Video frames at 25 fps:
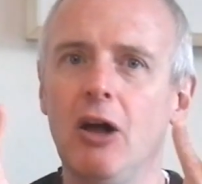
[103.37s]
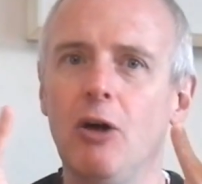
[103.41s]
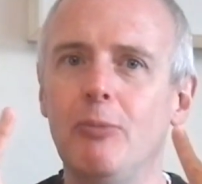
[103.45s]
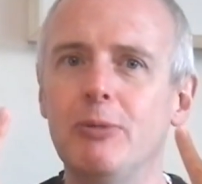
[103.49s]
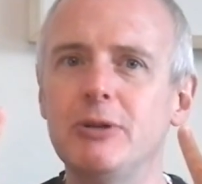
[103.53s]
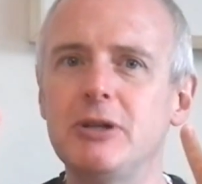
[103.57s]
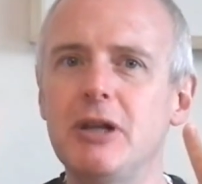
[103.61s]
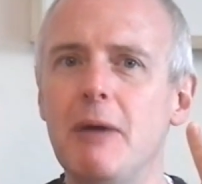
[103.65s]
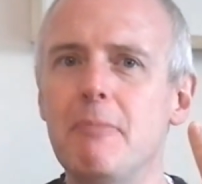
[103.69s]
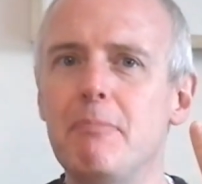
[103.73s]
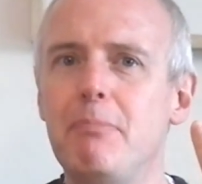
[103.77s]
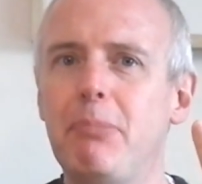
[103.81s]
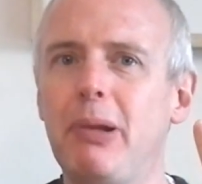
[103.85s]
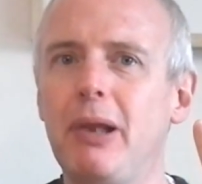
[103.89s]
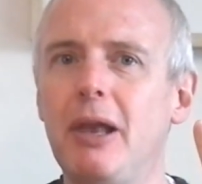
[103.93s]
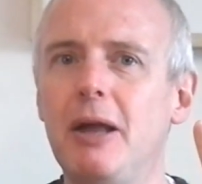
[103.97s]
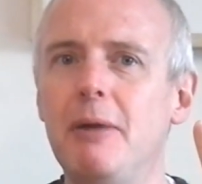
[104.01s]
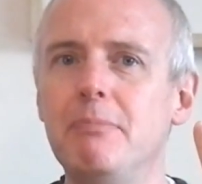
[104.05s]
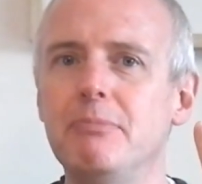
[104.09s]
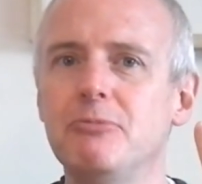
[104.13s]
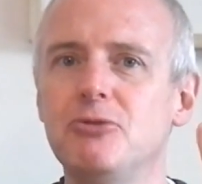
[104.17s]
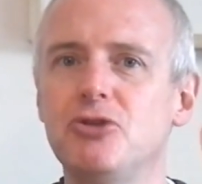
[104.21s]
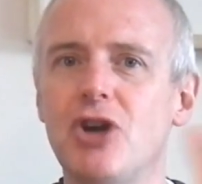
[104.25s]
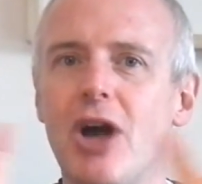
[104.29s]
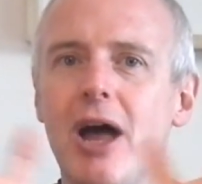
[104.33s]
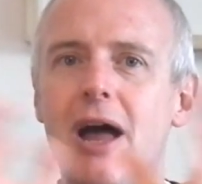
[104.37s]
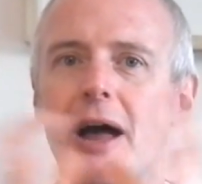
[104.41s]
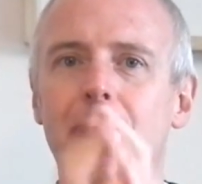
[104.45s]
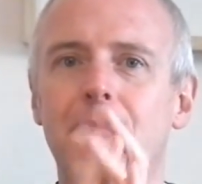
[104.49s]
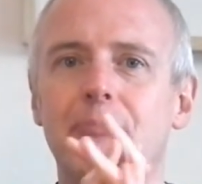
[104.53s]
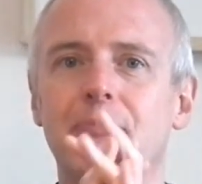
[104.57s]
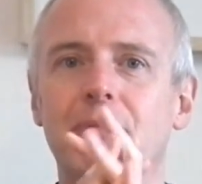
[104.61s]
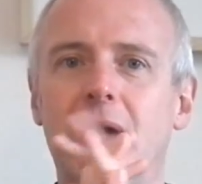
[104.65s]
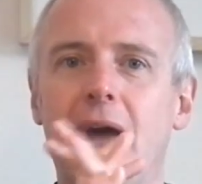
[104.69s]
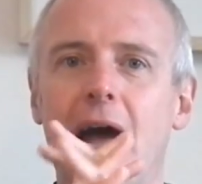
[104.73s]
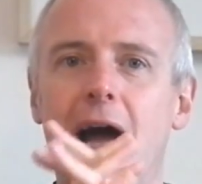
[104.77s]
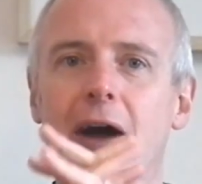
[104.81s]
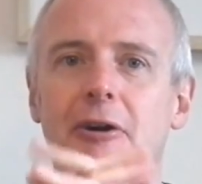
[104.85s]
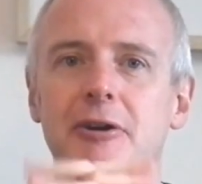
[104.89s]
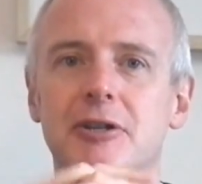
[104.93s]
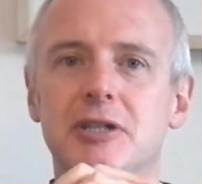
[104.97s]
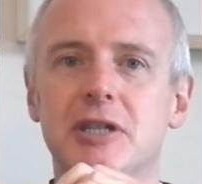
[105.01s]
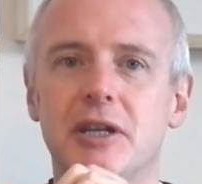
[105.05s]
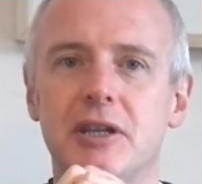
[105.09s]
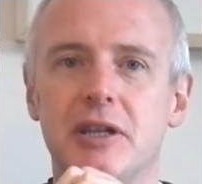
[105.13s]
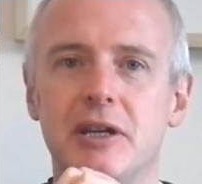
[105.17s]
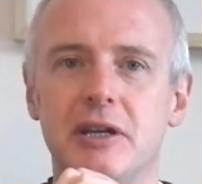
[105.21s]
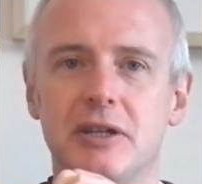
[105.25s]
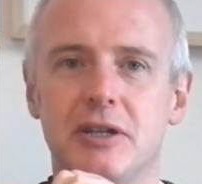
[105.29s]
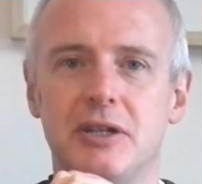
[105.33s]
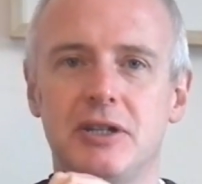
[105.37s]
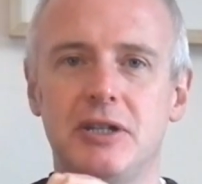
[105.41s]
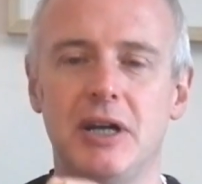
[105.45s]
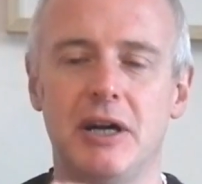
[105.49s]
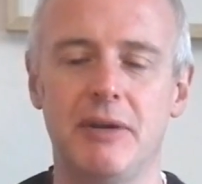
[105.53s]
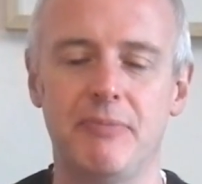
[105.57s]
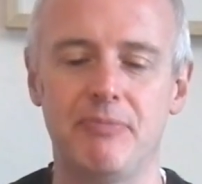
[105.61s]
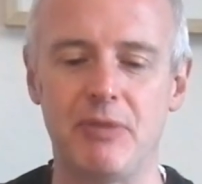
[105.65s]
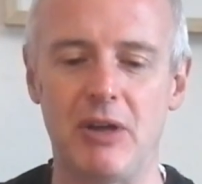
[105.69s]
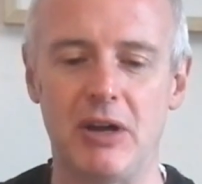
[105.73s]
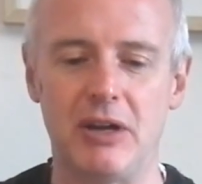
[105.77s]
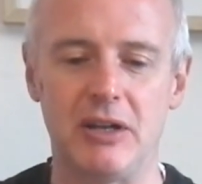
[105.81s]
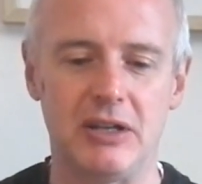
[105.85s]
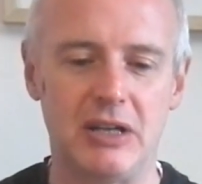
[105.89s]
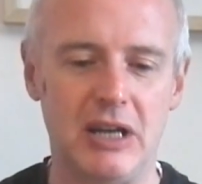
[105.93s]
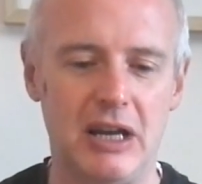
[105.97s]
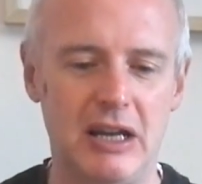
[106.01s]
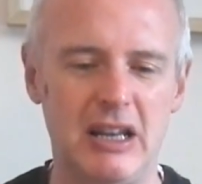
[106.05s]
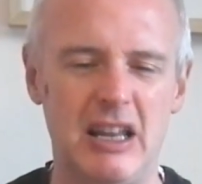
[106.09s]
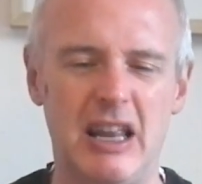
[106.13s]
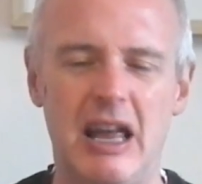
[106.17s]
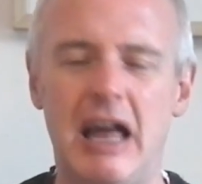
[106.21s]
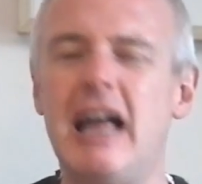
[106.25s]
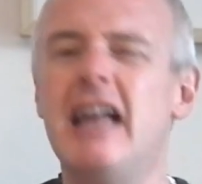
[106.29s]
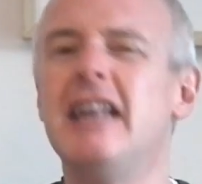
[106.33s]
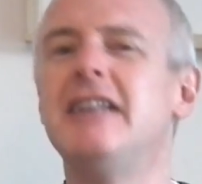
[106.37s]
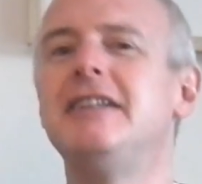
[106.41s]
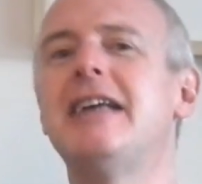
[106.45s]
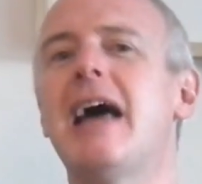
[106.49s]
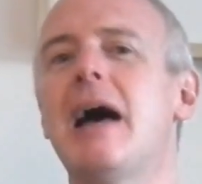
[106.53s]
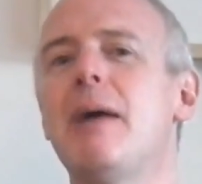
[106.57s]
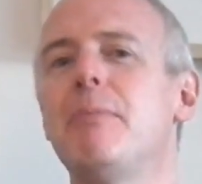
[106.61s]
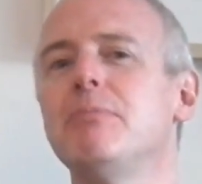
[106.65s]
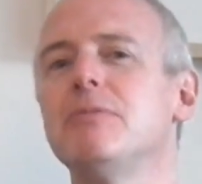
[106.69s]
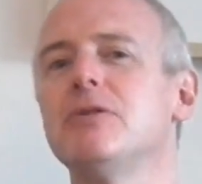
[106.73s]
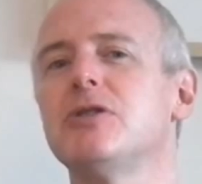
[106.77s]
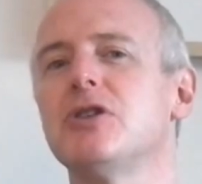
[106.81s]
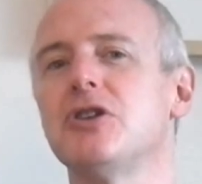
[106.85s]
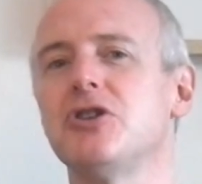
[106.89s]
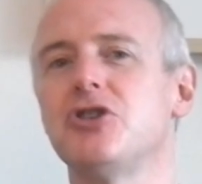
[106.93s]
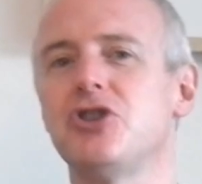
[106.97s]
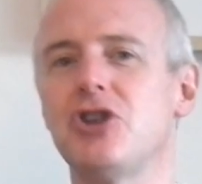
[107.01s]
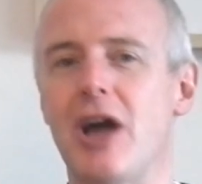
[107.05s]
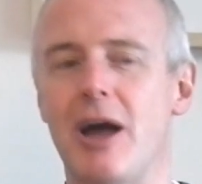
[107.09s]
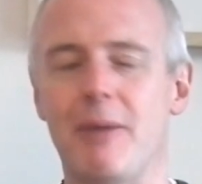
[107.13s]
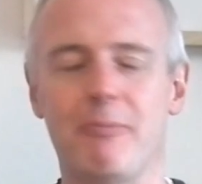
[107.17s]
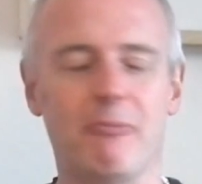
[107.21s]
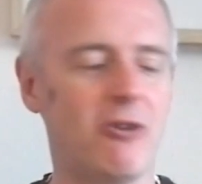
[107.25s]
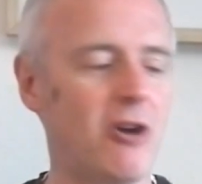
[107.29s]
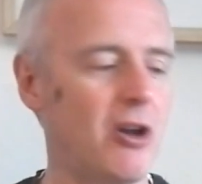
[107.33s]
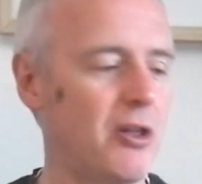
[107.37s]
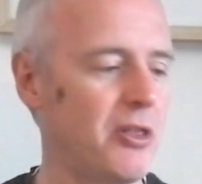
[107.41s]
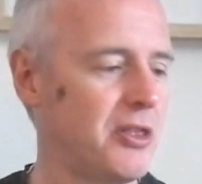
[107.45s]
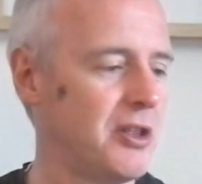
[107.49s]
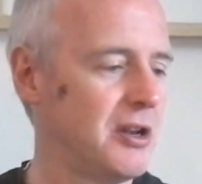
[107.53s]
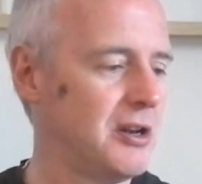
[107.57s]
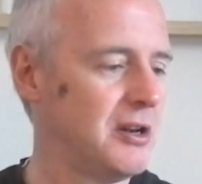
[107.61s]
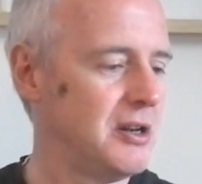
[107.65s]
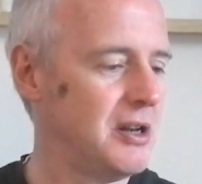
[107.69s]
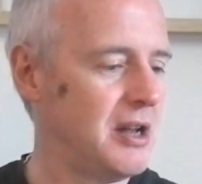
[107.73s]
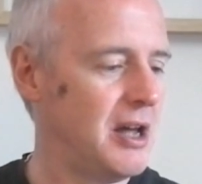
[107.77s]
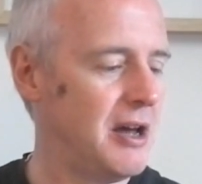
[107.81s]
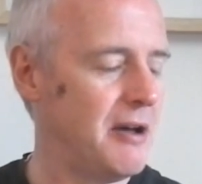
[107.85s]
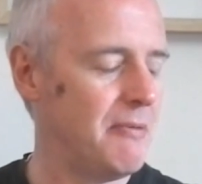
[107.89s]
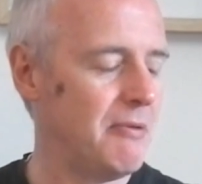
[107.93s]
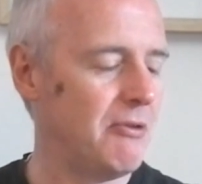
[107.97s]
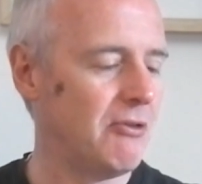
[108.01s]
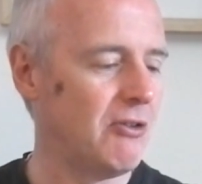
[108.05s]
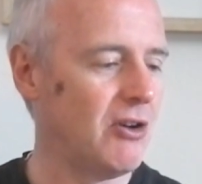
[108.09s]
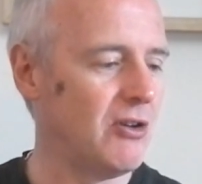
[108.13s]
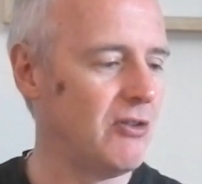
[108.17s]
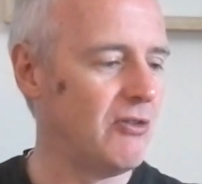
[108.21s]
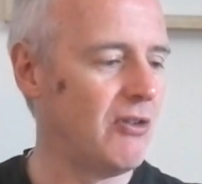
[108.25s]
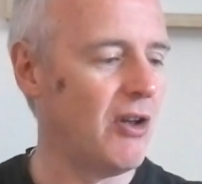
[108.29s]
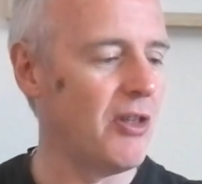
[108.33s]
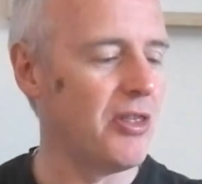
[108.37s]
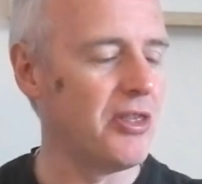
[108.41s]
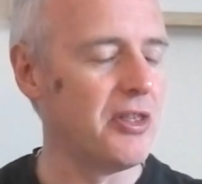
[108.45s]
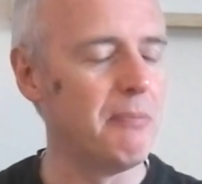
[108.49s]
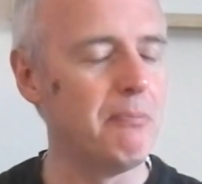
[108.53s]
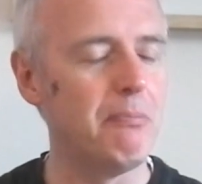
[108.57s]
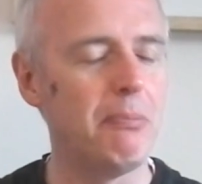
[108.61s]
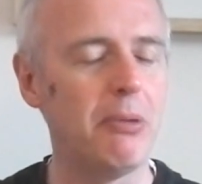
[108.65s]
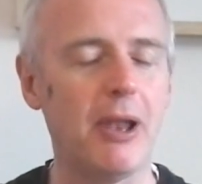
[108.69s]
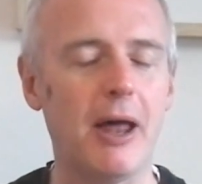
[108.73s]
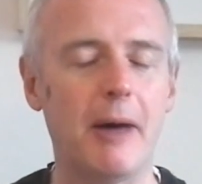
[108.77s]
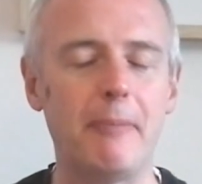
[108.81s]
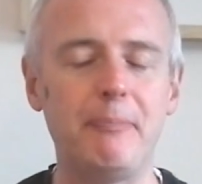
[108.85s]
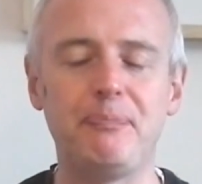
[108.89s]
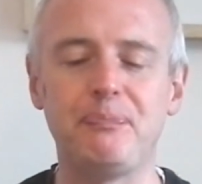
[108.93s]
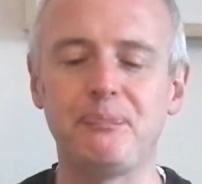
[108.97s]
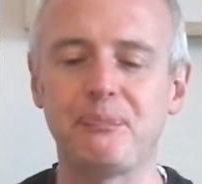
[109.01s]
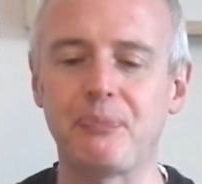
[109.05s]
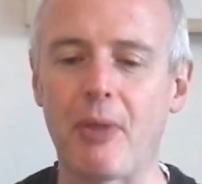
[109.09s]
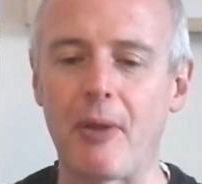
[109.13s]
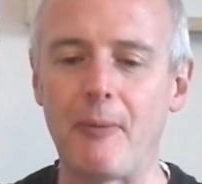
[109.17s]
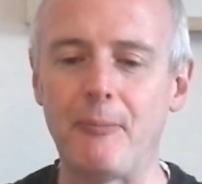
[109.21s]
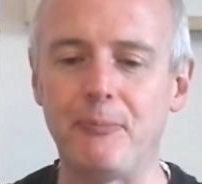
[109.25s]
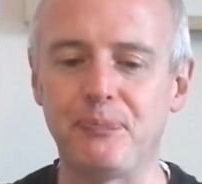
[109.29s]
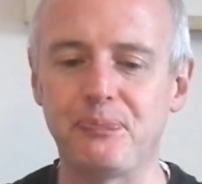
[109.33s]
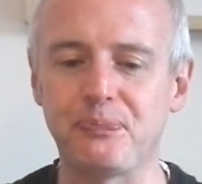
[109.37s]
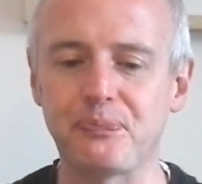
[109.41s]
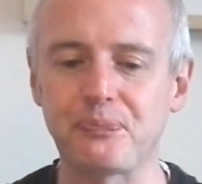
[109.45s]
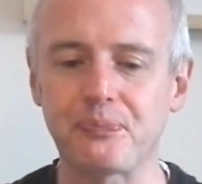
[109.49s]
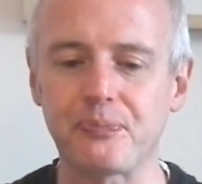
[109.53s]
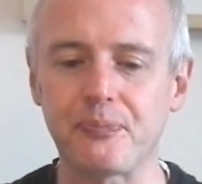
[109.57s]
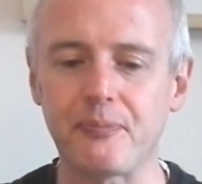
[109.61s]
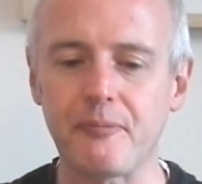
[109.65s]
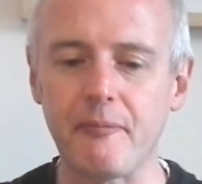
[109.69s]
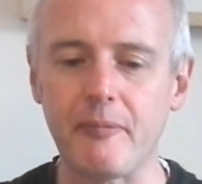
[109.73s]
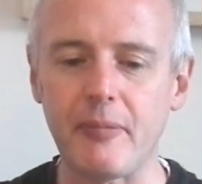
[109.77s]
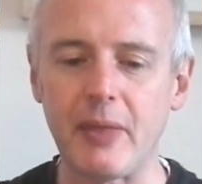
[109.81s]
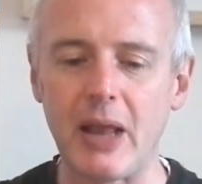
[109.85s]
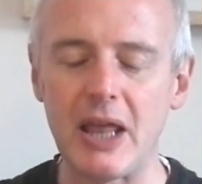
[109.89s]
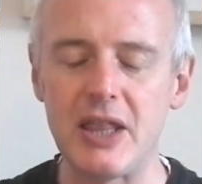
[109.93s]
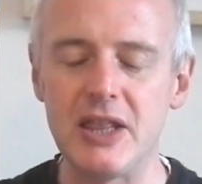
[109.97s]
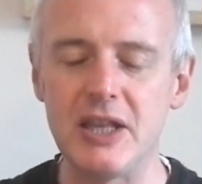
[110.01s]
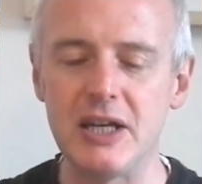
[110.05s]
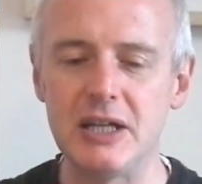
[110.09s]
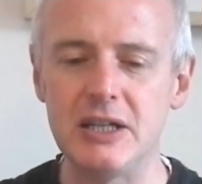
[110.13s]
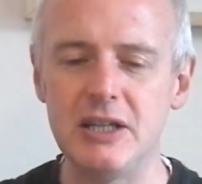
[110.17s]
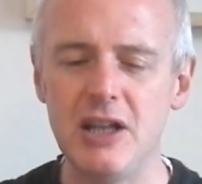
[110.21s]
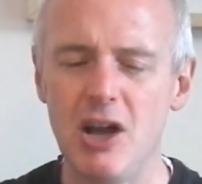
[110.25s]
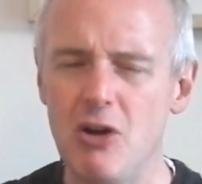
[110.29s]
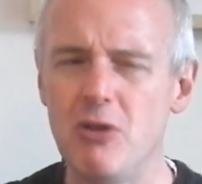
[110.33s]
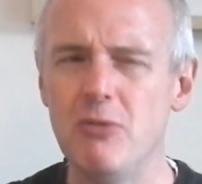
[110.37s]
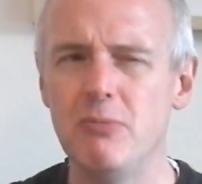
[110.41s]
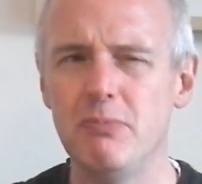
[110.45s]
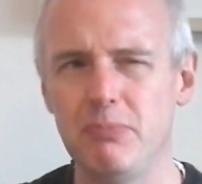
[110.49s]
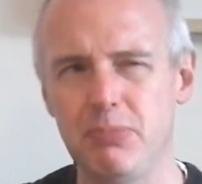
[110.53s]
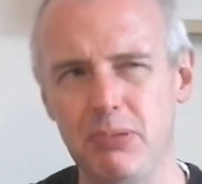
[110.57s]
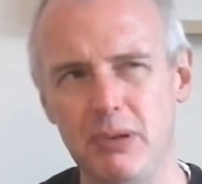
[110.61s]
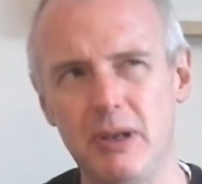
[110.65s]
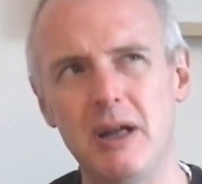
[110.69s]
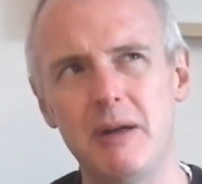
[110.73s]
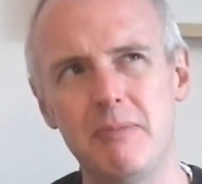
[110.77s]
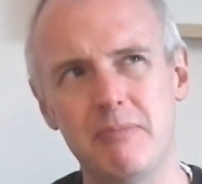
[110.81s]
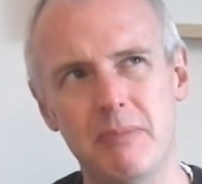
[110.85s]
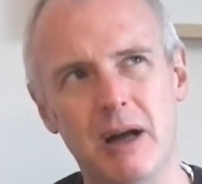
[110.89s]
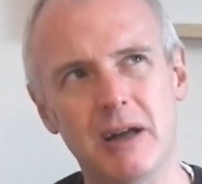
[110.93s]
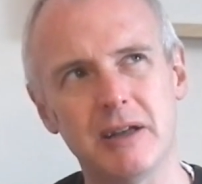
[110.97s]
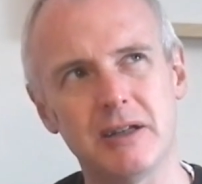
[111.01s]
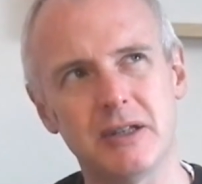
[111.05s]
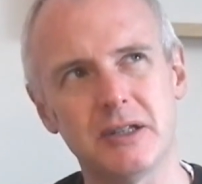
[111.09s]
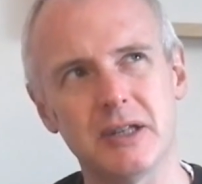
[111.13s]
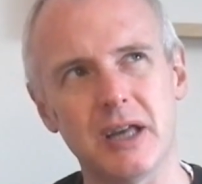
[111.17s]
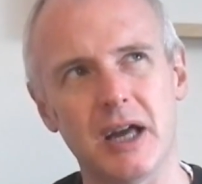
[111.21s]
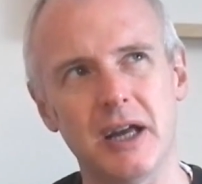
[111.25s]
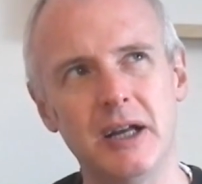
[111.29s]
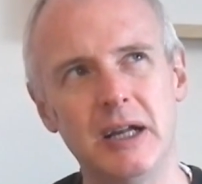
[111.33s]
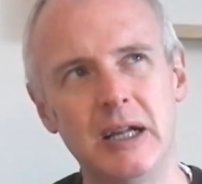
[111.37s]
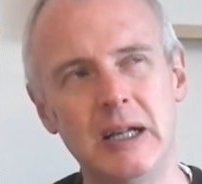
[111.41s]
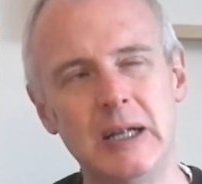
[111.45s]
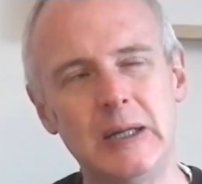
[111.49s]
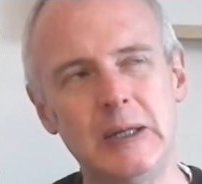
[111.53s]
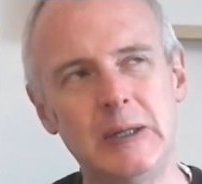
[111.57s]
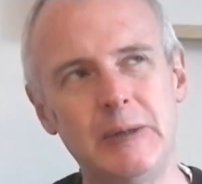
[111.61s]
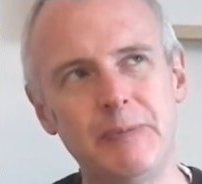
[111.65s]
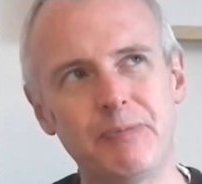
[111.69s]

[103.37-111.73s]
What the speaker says: almost like plum jam character damson jam rather than plum. That no plum, I'd say.